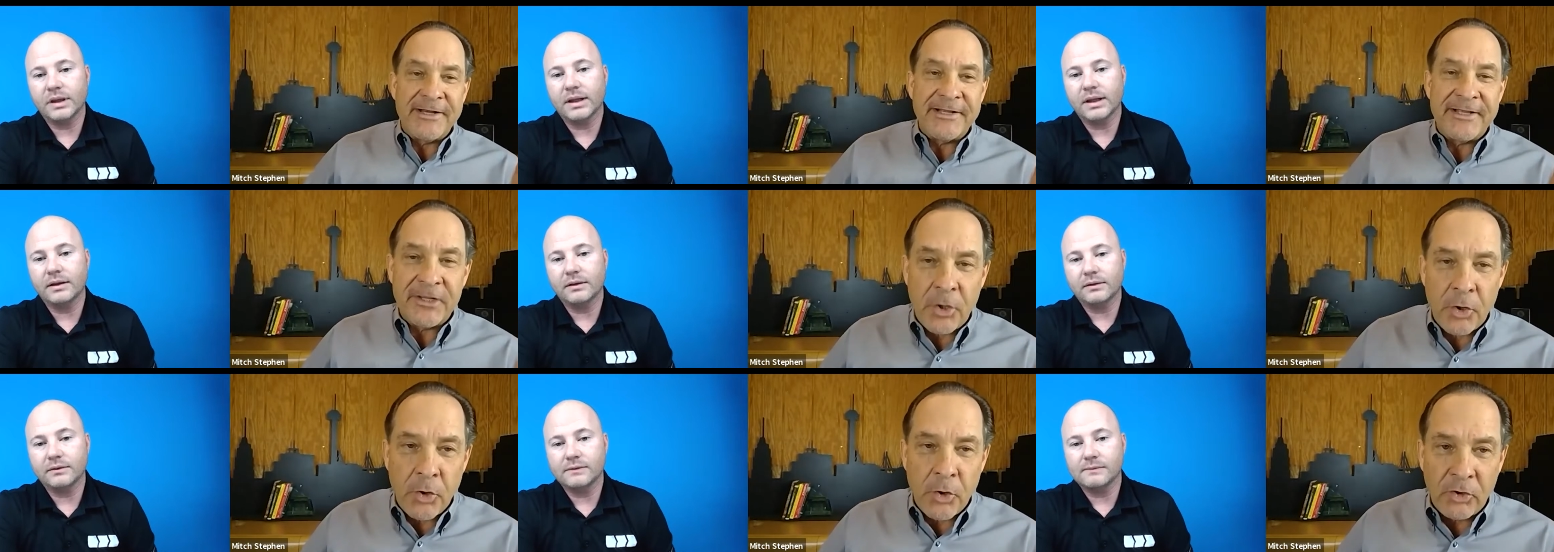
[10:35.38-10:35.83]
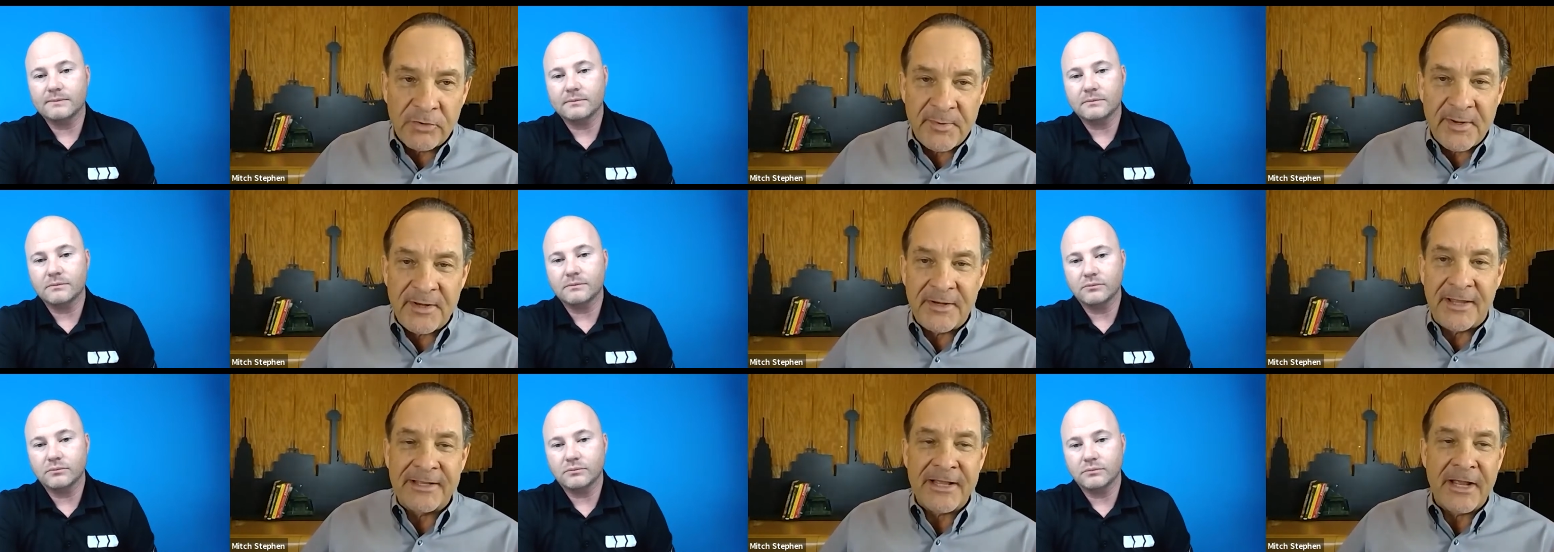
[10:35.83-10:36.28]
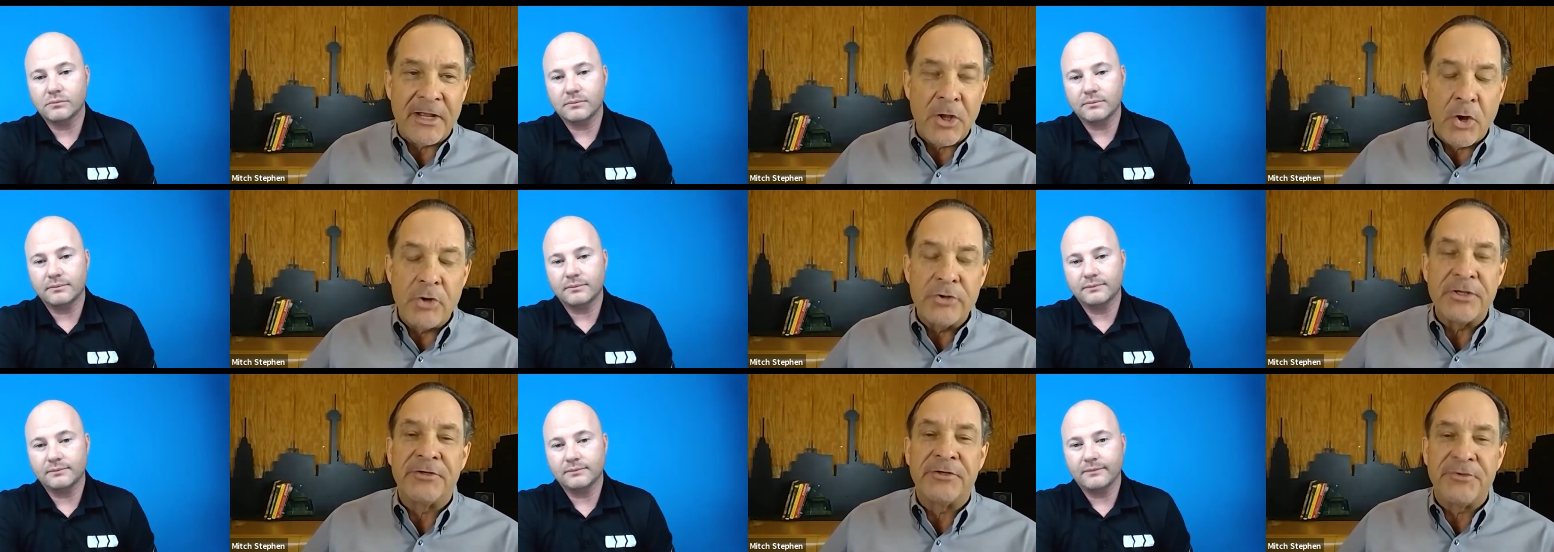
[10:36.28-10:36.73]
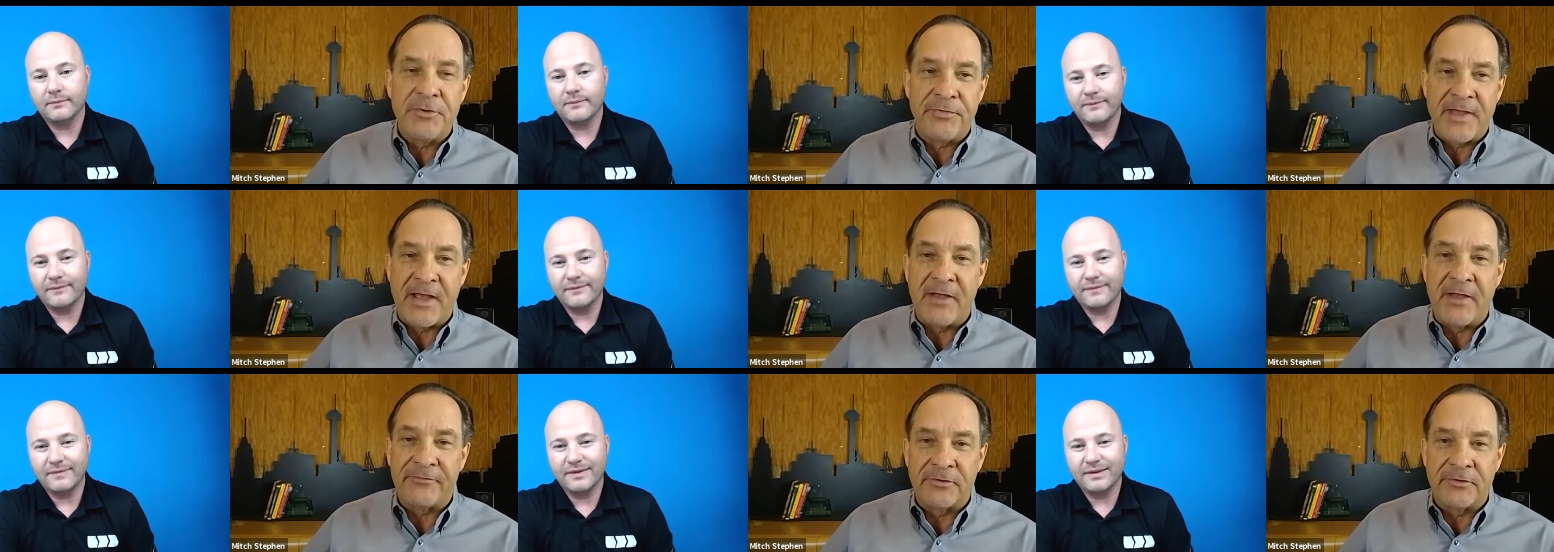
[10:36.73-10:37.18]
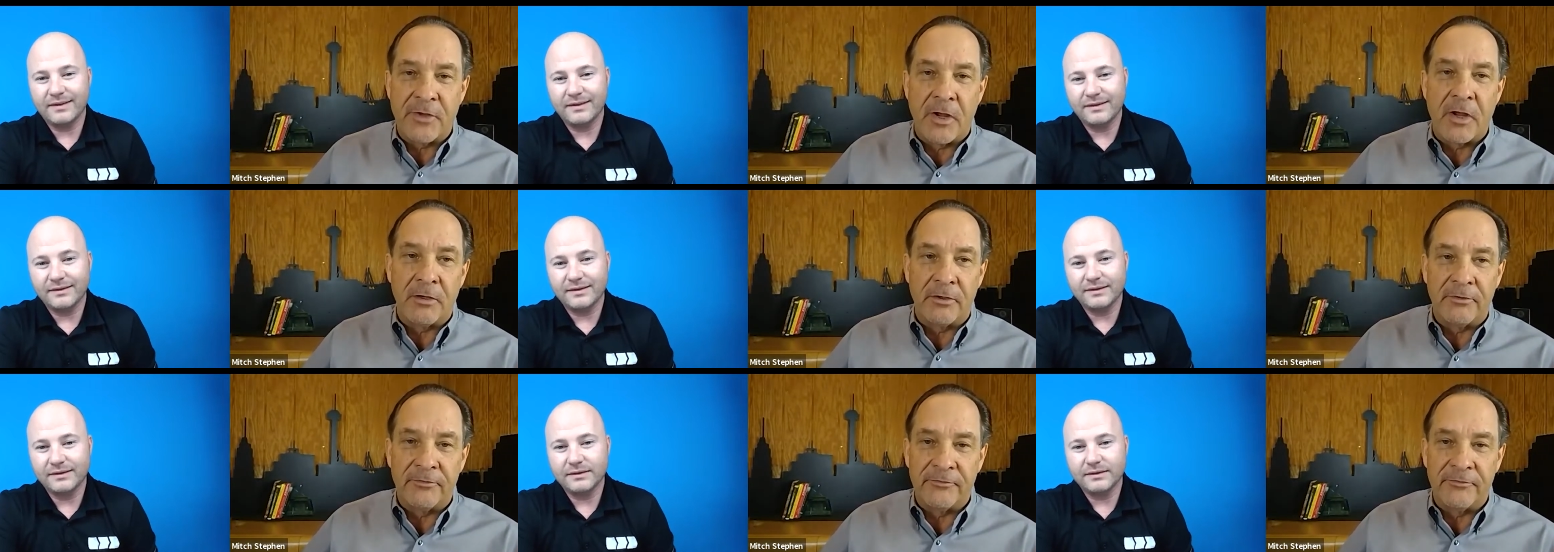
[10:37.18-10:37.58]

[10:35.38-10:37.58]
Speaker 1: to get a hold of me like I owe you $2,000.